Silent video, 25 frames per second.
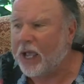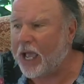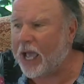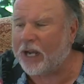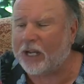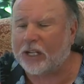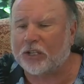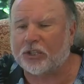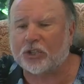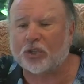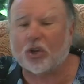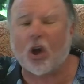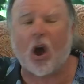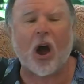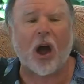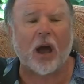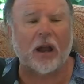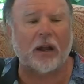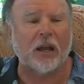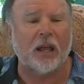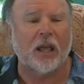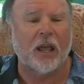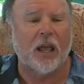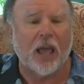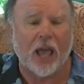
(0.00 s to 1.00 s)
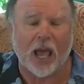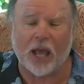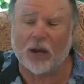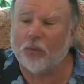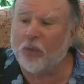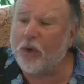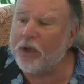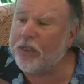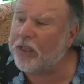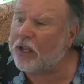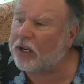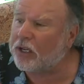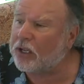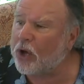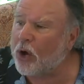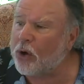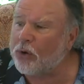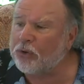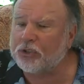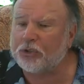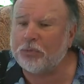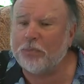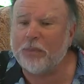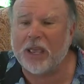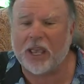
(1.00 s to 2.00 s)
And it's gone, and with it
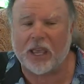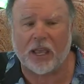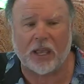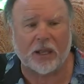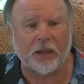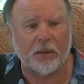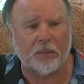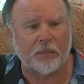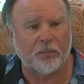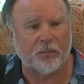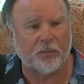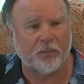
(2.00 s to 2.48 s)
goes me.